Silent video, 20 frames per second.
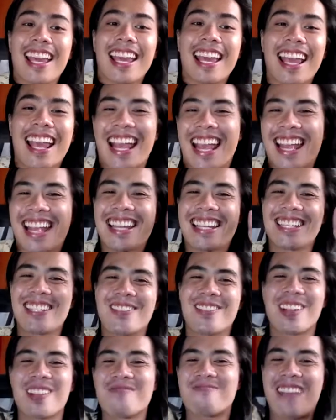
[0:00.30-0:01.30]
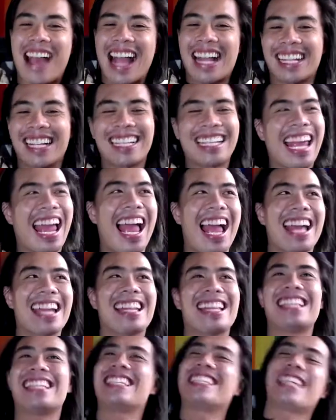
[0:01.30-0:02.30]
And we're back again.
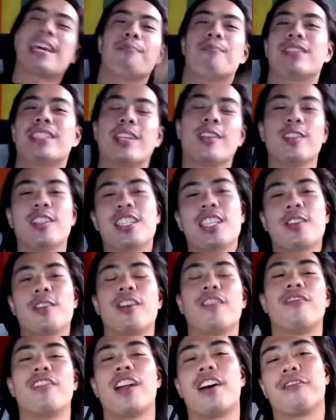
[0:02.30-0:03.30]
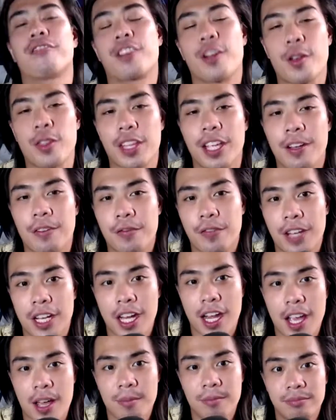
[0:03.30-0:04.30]
This is episode 2 of Love, Growth, and
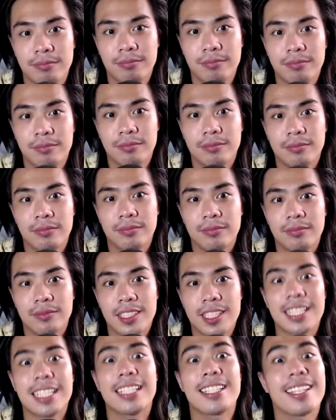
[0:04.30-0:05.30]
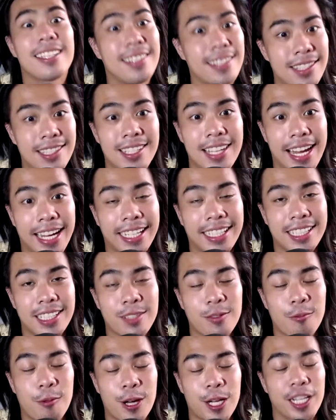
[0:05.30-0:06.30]
Freedom, season 6.
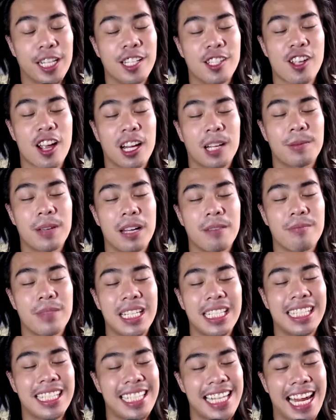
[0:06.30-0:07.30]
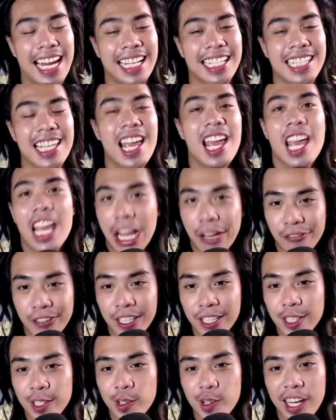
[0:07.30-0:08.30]
We're going to talk about mistakes. If you're
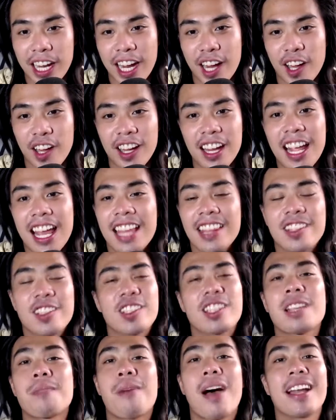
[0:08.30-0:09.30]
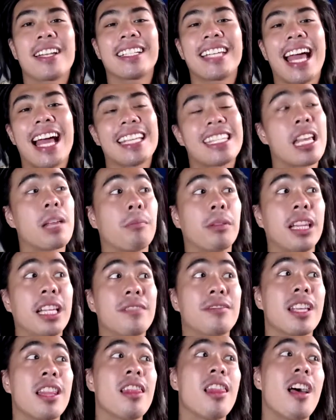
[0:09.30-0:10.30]
new here, this is a podcast that believes
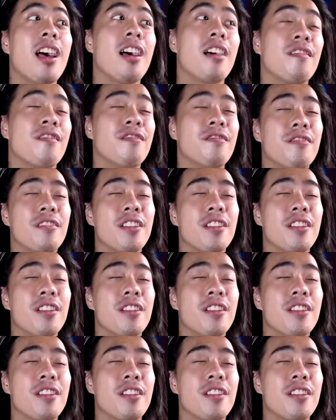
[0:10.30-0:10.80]
in love,